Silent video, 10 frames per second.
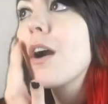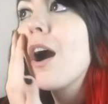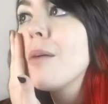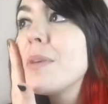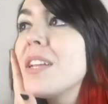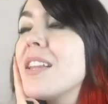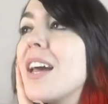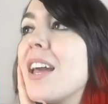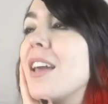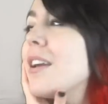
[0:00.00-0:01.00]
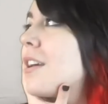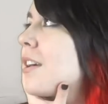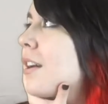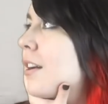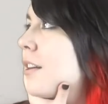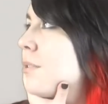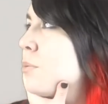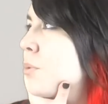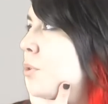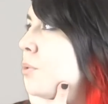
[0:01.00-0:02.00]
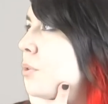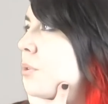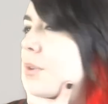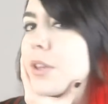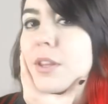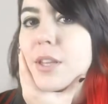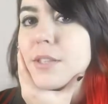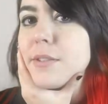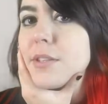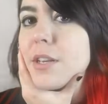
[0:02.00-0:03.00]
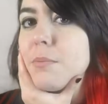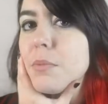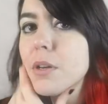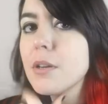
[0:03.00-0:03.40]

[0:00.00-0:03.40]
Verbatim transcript: The kami like uh, Ryuk? I think that's his name.